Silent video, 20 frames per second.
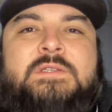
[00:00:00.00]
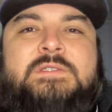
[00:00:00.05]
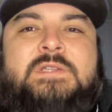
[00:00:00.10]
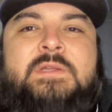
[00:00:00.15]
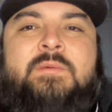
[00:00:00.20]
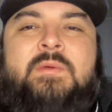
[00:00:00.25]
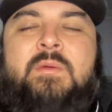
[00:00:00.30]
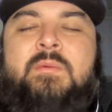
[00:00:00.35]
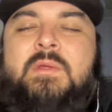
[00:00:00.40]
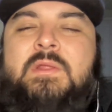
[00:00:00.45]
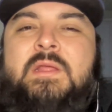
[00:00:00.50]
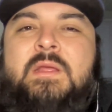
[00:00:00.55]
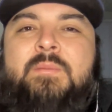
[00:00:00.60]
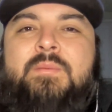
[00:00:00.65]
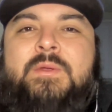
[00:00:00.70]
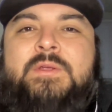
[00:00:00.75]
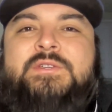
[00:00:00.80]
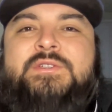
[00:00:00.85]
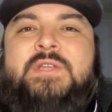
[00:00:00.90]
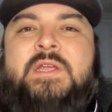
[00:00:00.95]
listening. We really
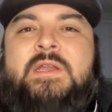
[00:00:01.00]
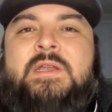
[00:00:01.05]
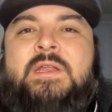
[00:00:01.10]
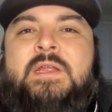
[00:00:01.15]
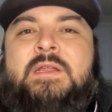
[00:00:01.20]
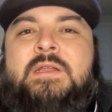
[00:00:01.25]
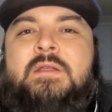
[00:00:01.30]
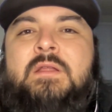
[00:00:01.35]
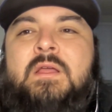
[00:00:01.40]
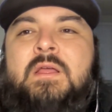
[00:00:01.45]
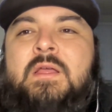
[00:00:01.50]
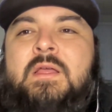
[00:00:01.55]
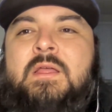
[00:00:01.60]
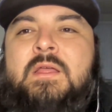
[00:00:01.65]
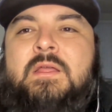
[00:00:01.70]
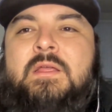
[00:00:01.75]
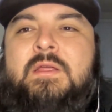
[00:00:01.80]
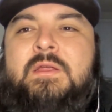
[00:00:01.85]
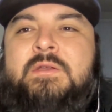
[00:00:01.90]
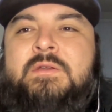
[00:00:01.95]
appreciate it.
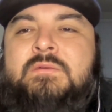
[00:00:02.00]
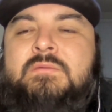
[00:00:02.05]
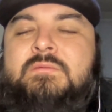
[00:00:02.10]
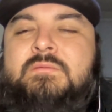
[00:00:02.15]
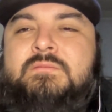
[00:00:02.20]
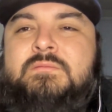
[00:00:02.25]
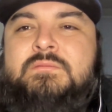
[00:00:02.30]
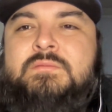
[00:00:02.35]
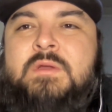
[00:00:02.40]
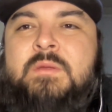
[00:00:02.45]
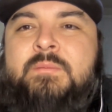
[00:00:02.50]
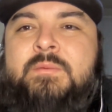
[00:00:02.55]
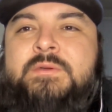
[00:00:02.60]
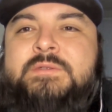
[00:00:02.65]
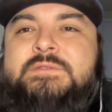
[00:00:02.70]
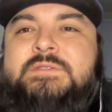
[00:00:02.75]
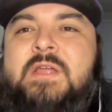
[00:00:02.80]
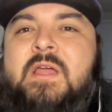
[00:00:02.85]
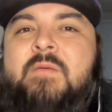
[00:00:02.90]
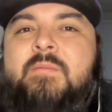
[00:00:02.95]

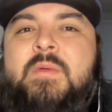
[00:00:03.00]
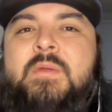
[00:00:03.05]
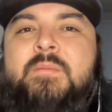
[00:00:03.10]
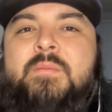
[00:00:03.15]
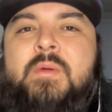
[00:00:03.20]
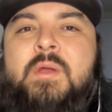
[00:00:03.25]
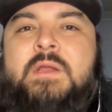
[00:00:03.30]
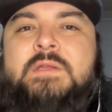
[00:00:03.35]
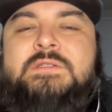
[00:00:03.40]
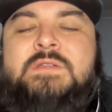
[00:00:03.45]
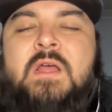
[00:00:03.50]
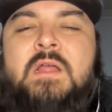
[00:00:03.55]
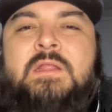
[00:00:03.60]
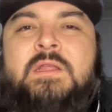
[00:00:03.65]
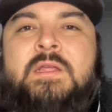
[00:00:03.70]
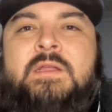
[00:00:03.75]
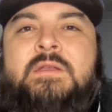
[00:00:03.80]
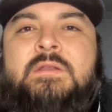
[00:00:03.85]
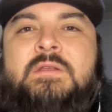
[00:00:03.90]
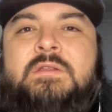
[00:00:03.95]
Numbers have been pretty
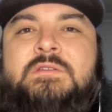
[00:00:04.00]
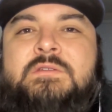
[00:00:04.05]
solid,